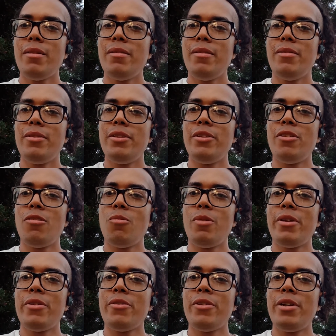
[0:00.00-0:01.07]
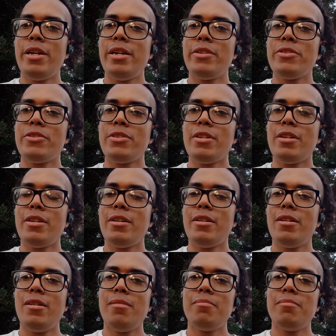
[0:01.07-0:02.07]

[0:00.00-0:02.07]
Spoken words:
you know, whether it's a